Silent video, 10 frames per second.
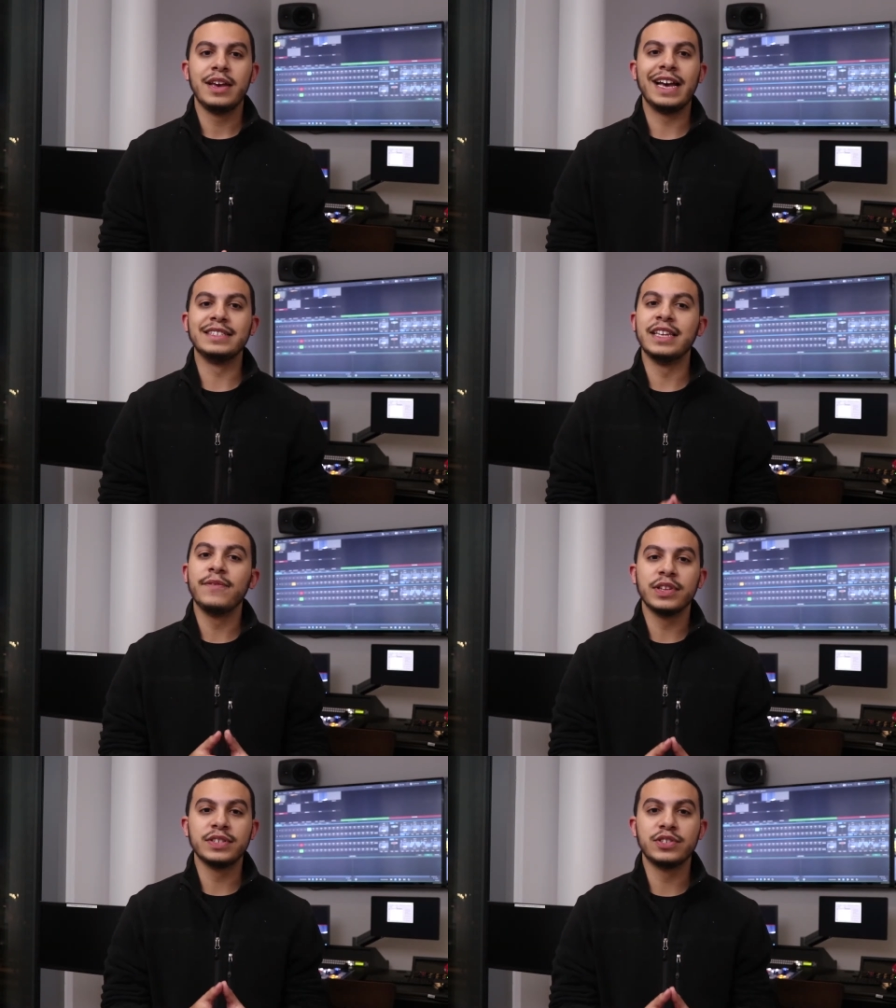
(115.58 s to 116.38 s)
As
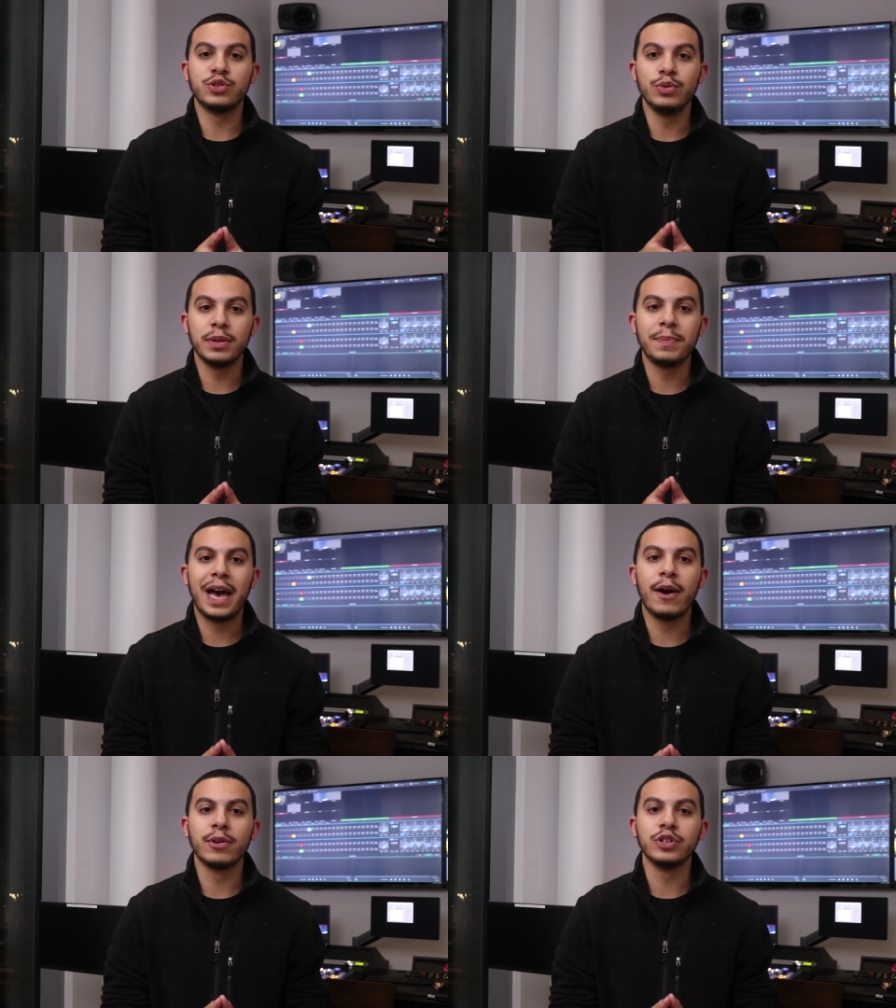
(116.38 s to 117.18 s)
Netflix's Truth and
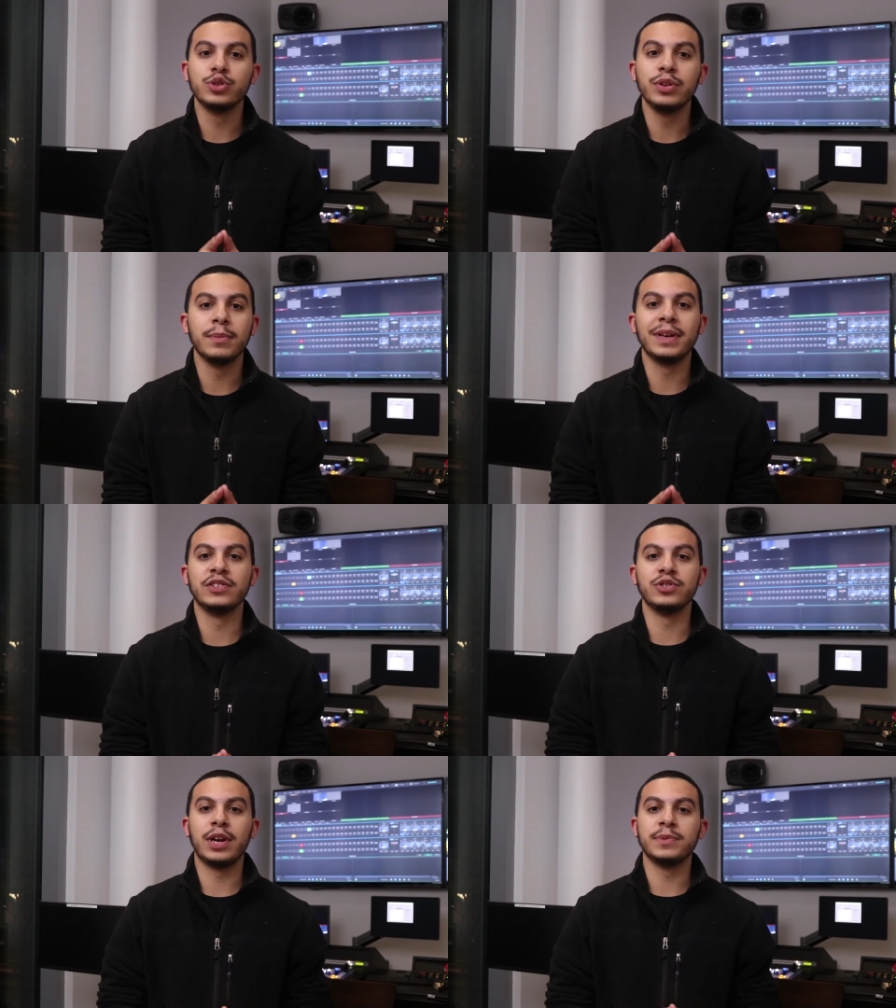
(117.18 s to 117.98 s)
Power, Shooting the
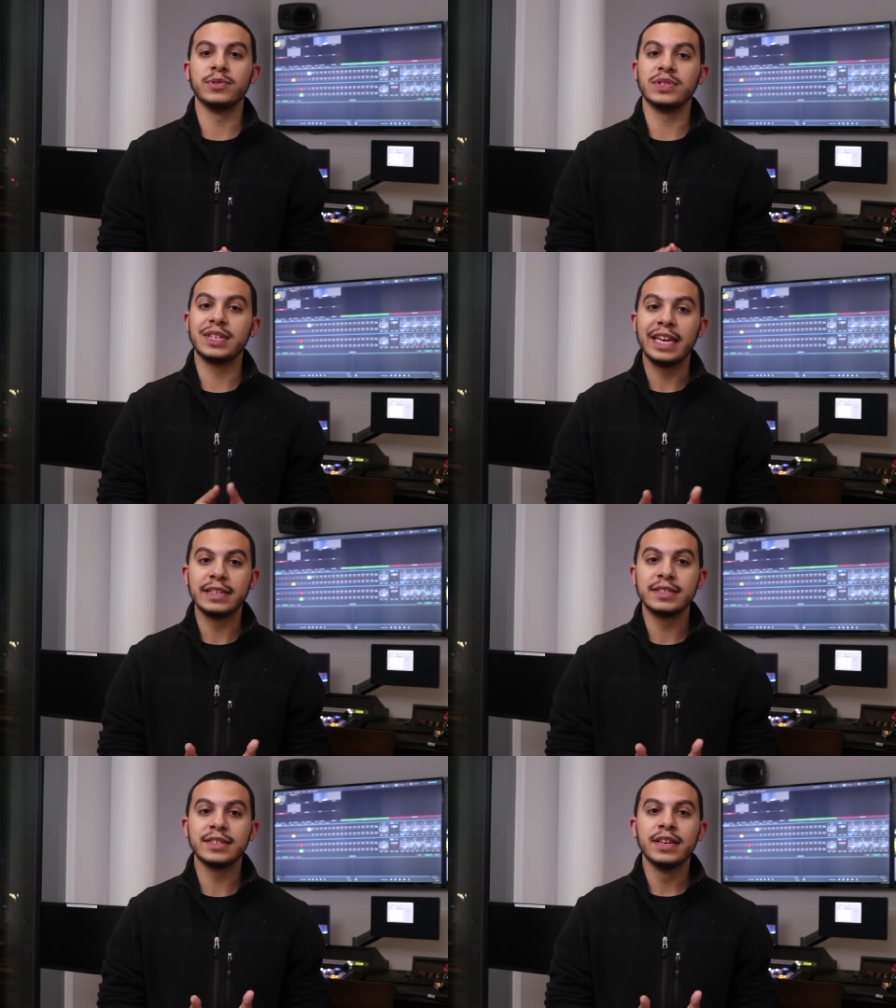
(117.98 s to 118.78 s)
Messenger episode
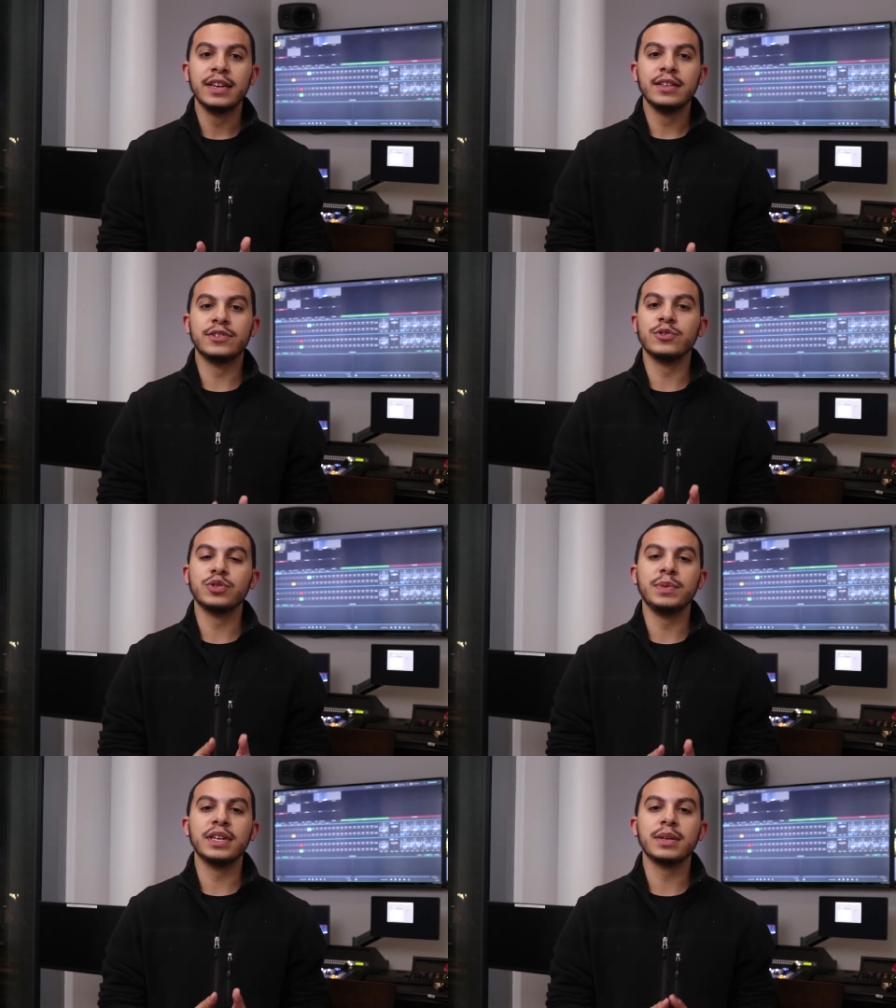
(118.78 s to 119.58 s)
states, the
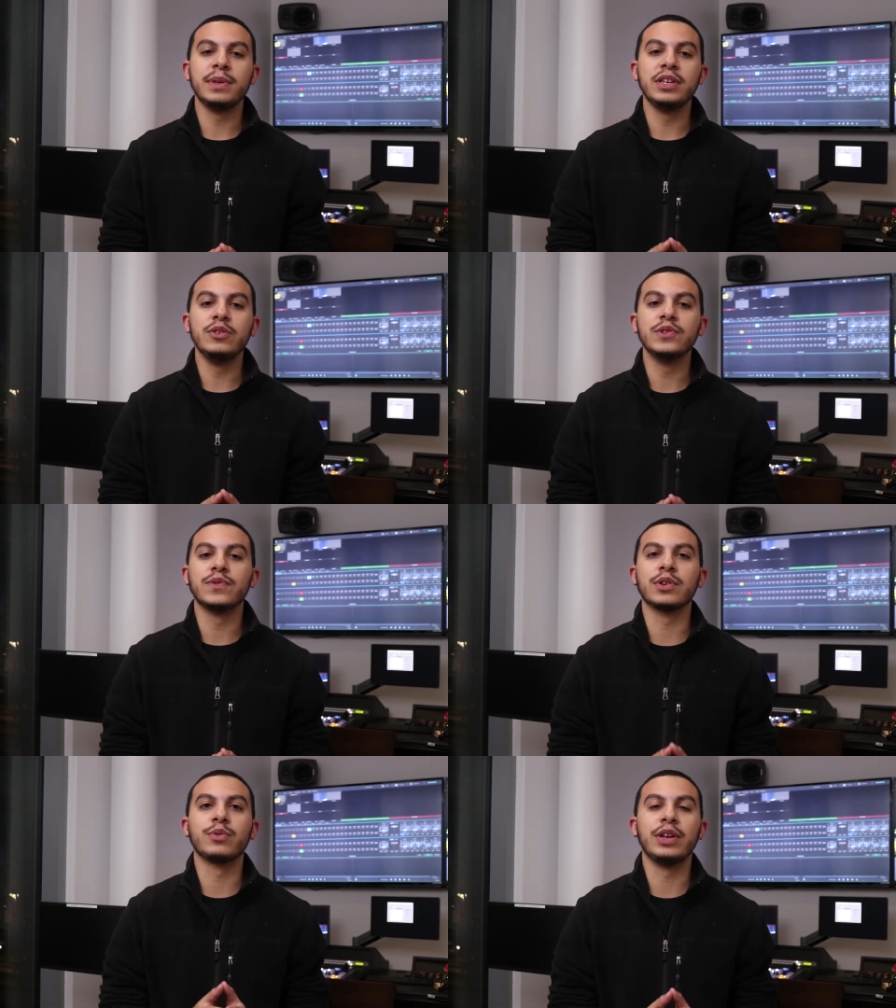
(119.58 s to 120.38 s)
social media can be used
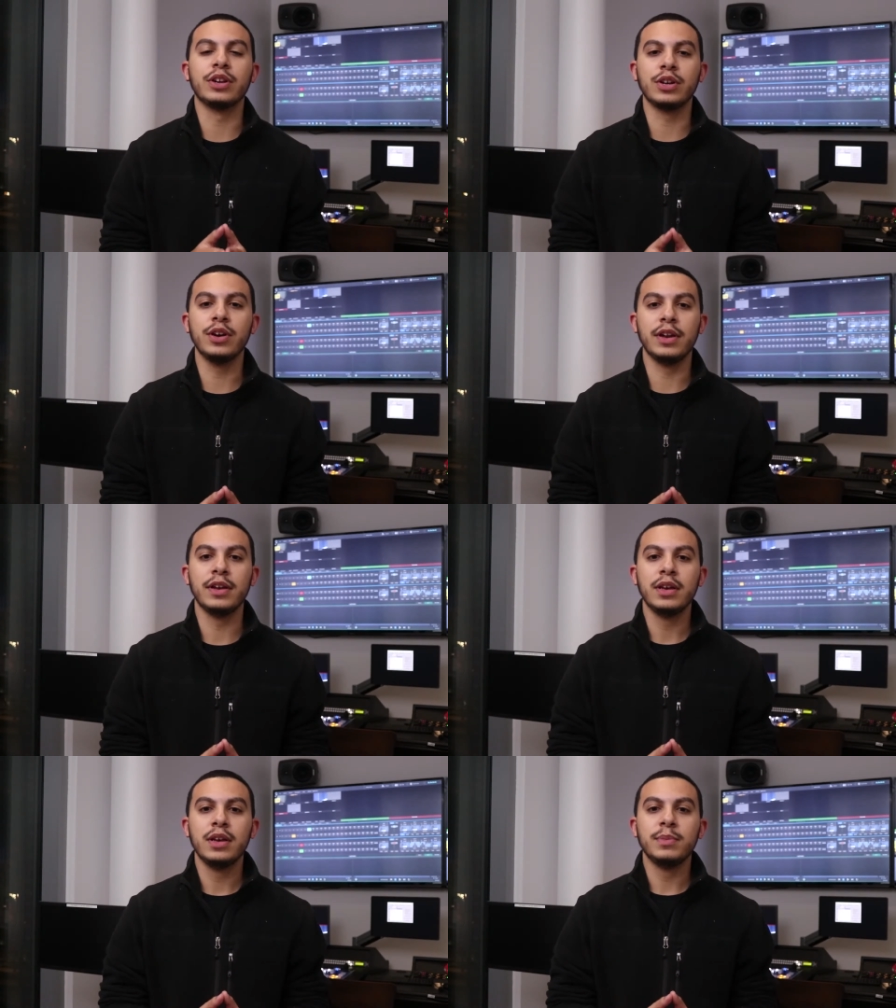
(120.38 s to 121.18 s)
for the greater good,
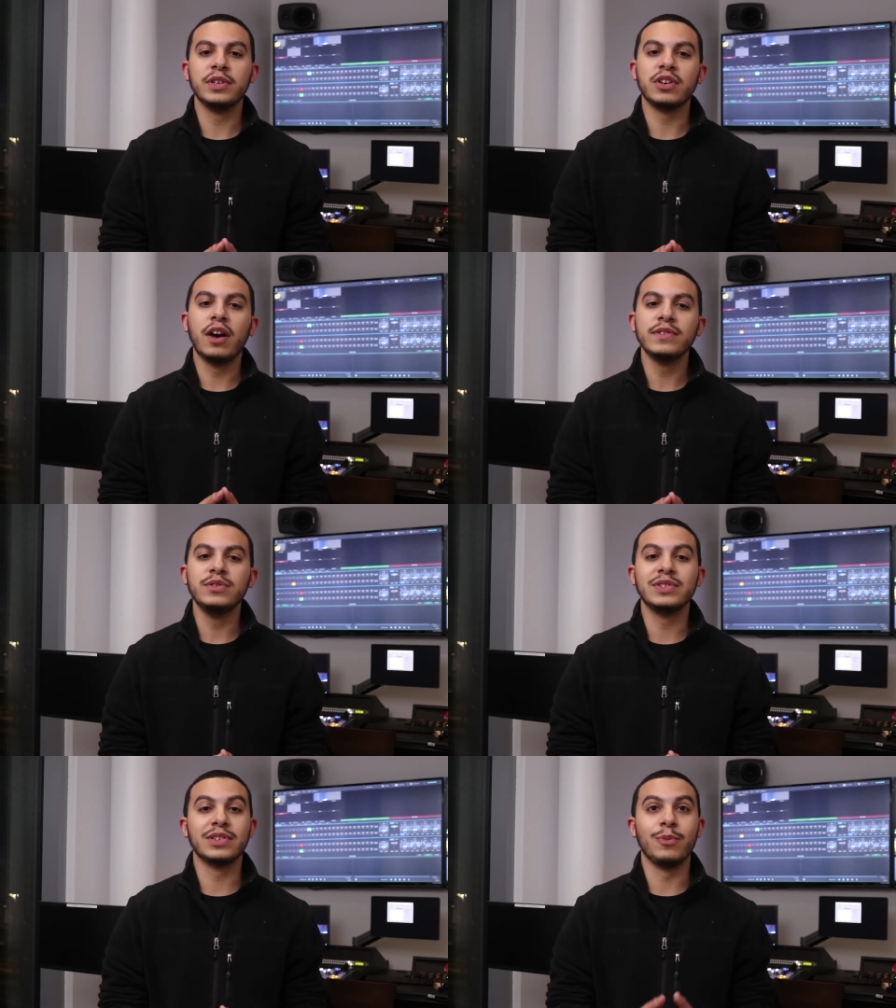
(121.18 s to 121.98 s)
but it's often
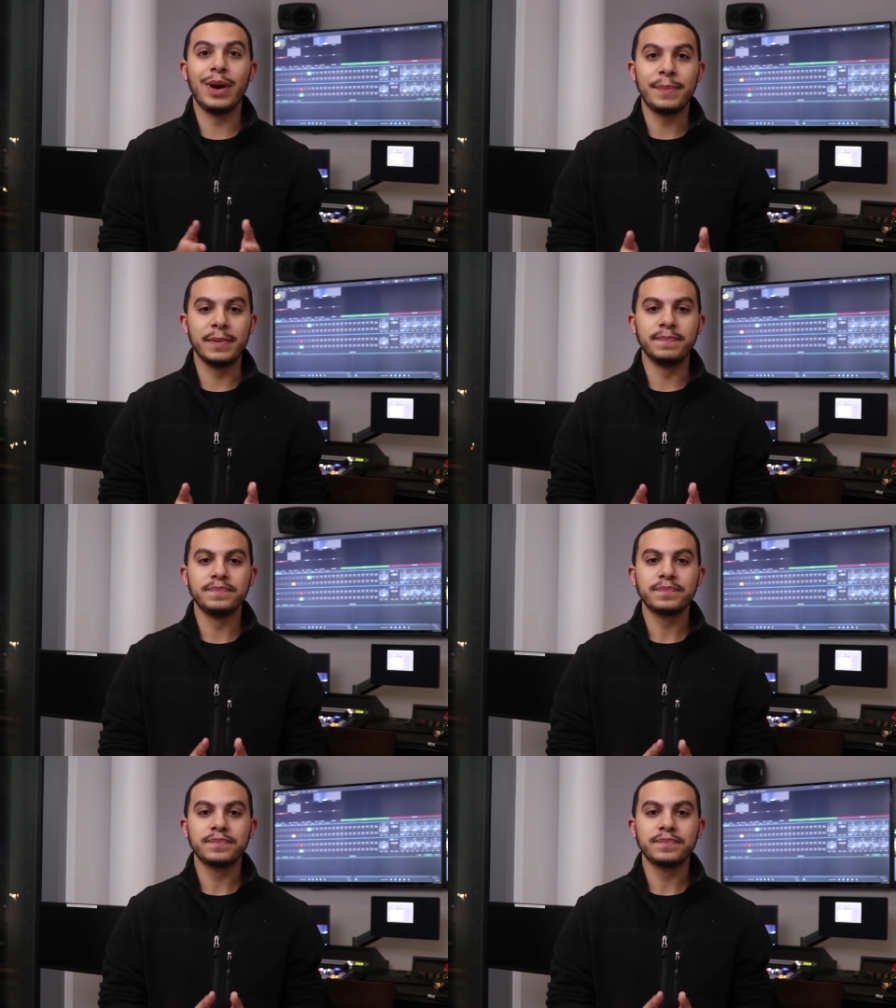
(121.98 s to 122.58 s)
used as a weapon.